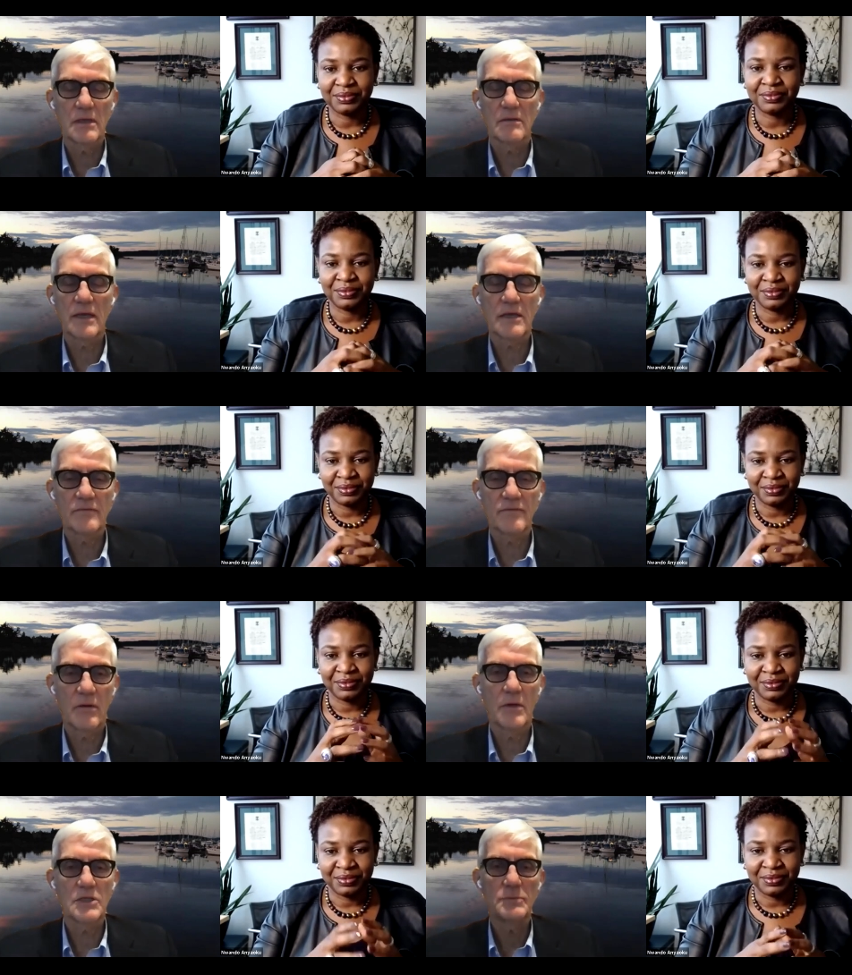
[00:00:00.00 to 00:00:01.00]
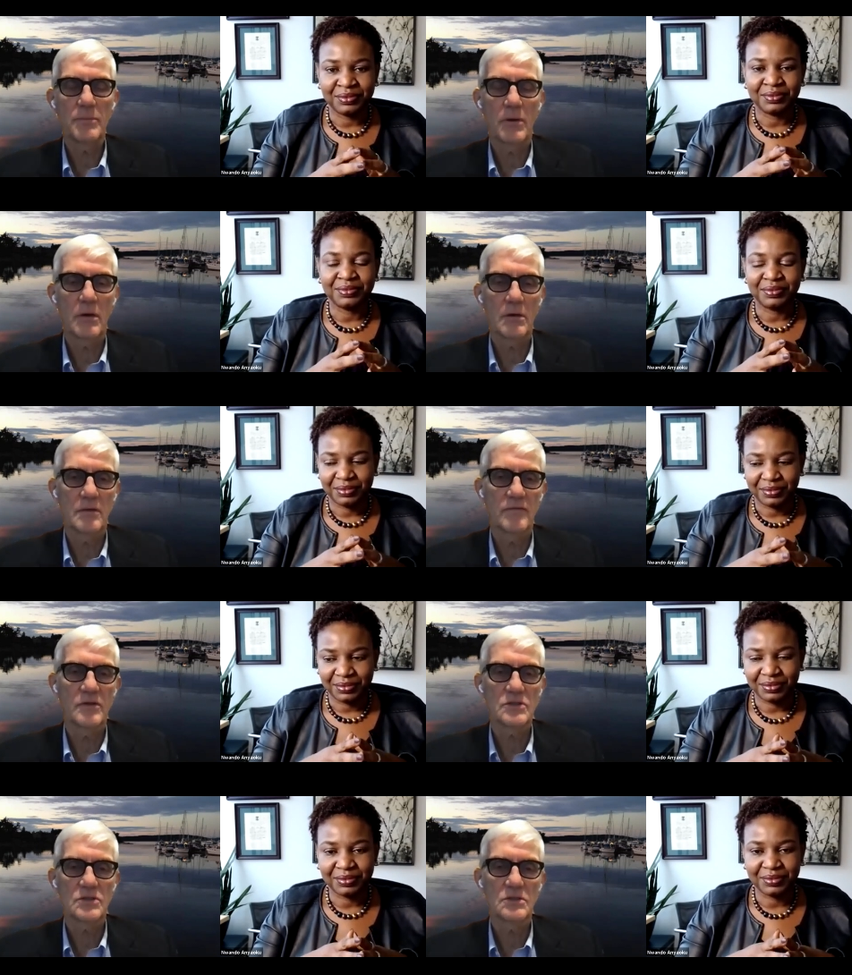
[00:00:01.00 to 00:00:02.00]
Speaker 1: they, they can very much be part of
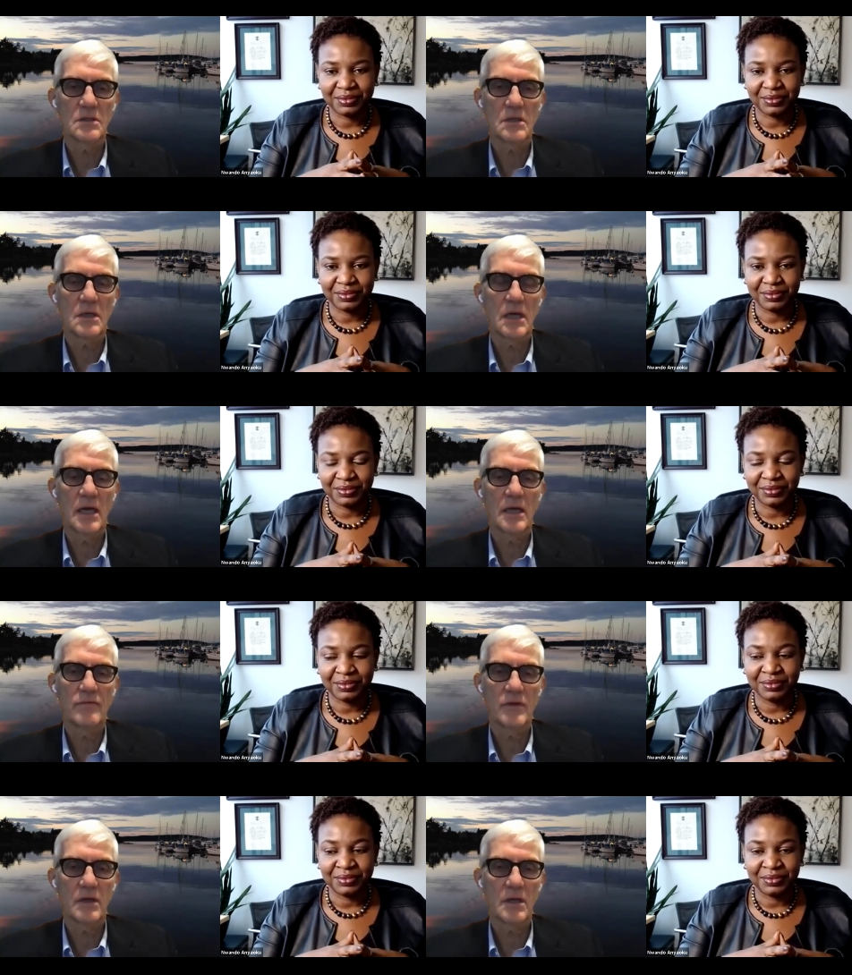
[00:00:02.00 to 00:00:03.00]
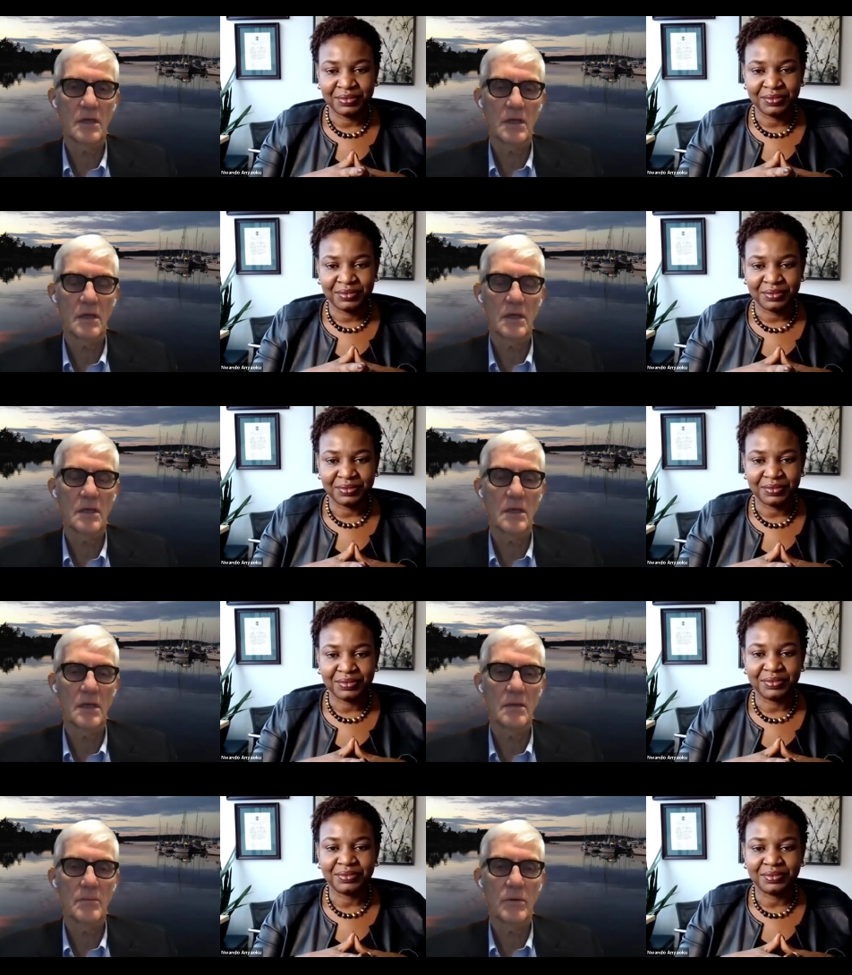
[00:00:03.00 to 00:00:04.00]
this kind of thinking and,
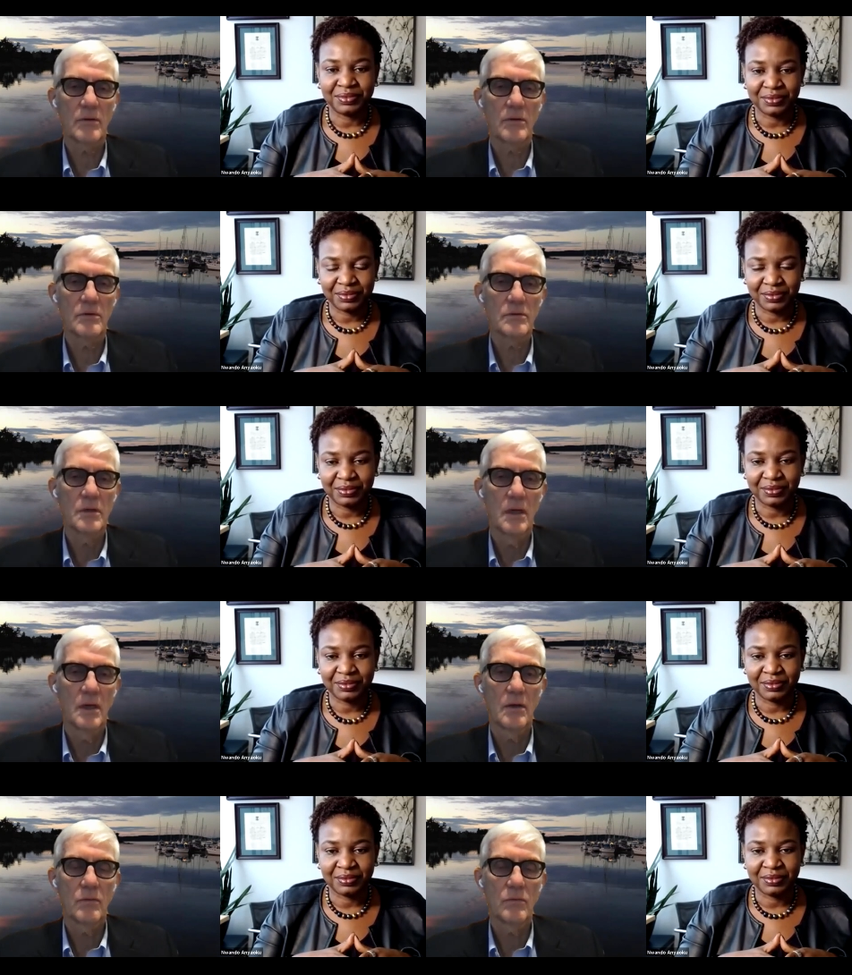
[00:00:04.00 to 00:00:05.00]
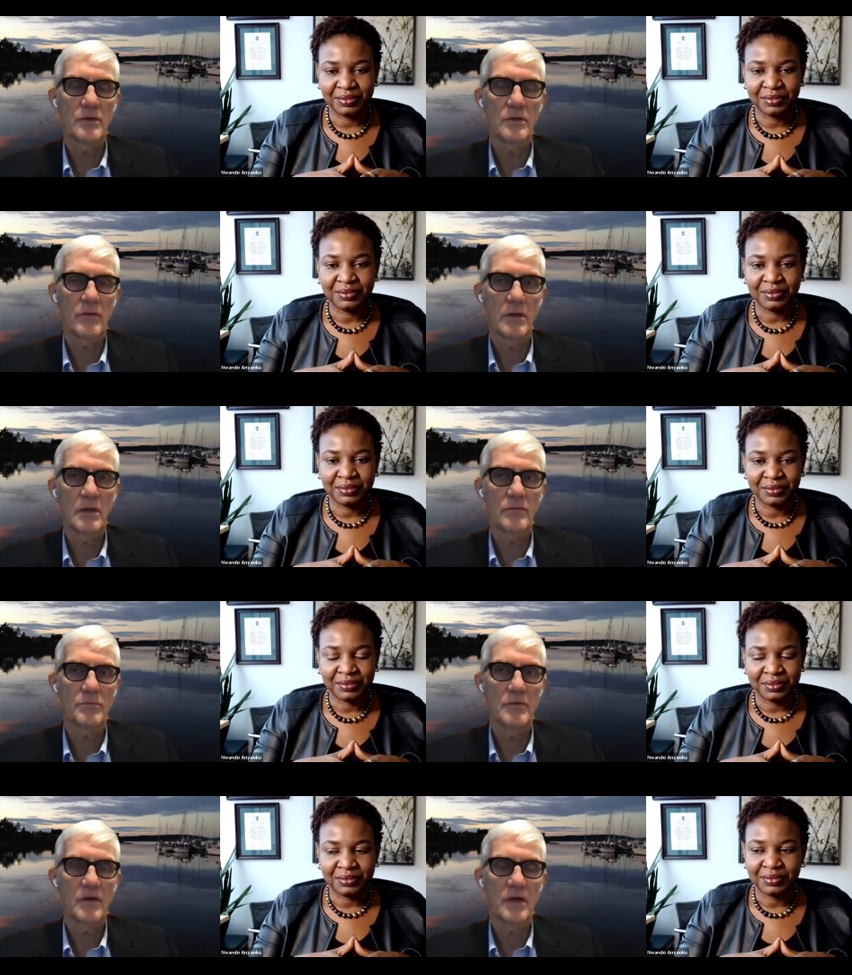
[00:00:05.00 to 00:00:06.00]
and partner with other health
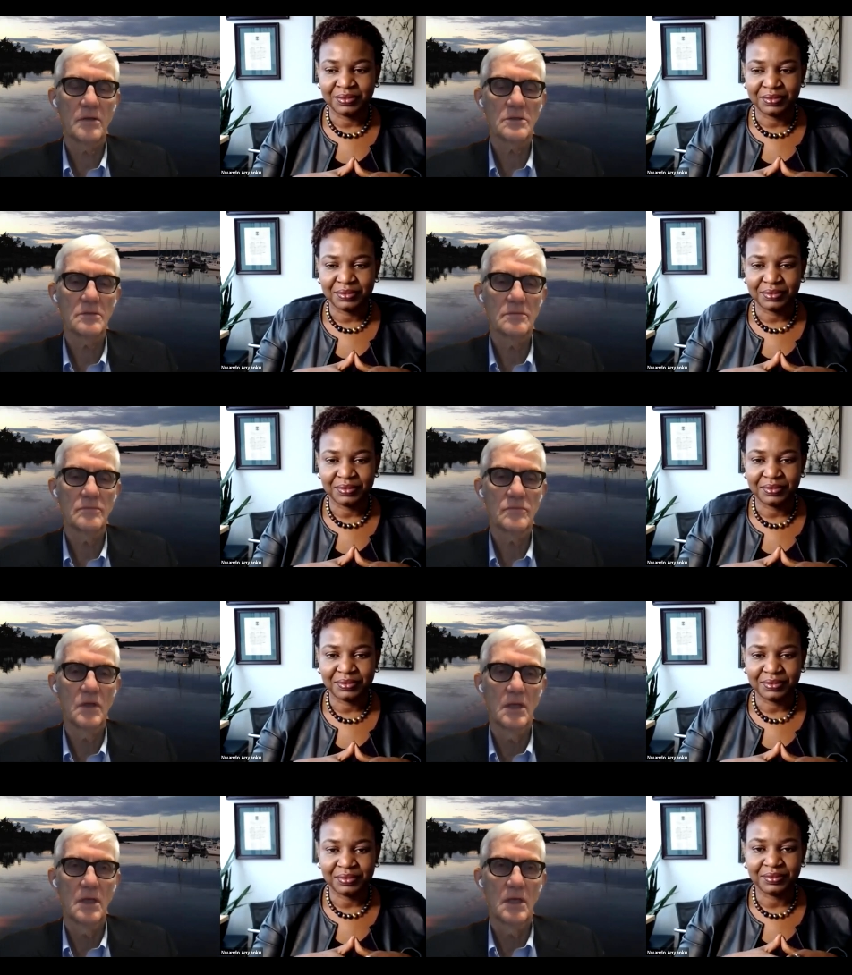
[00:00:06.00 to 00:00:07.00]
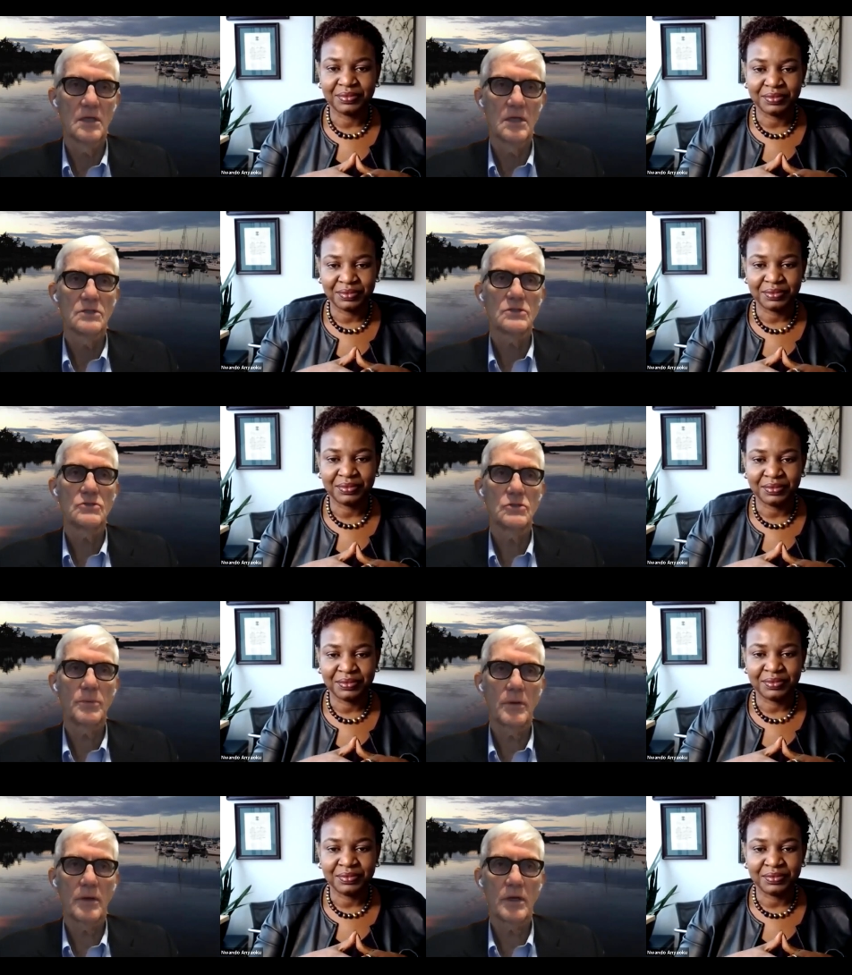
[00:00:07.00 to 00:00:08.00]
providers.
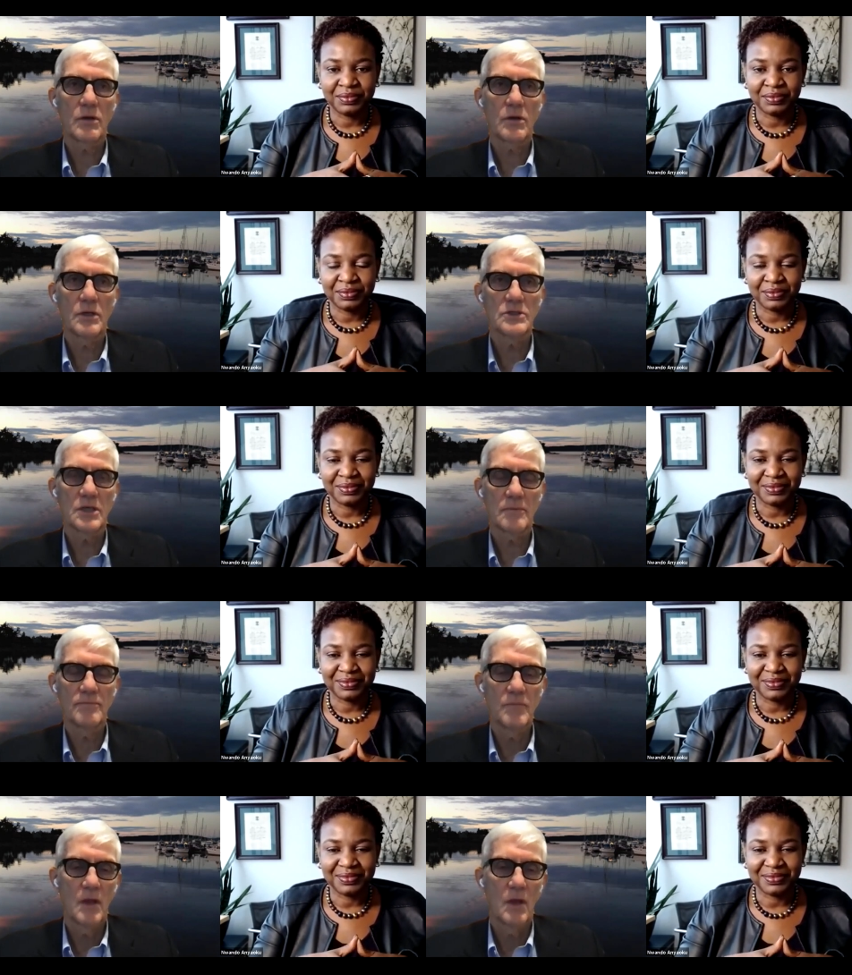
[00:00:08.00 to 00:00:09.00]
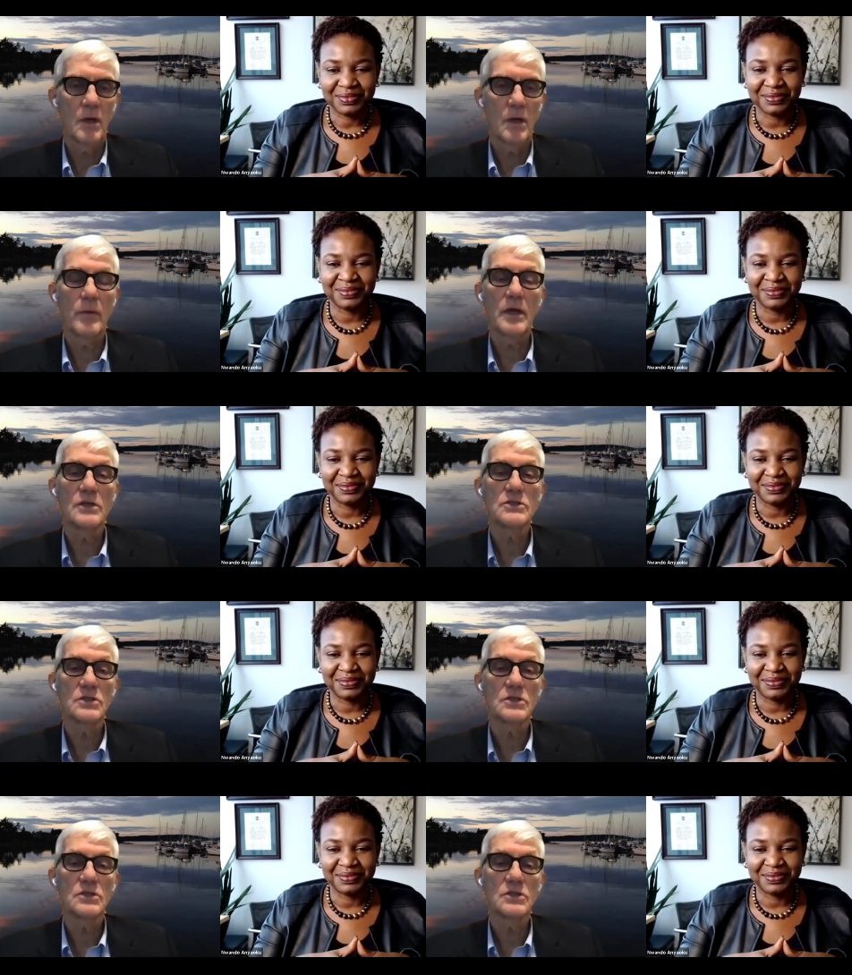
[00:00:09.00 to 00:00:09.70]
Super encouraging. Well, we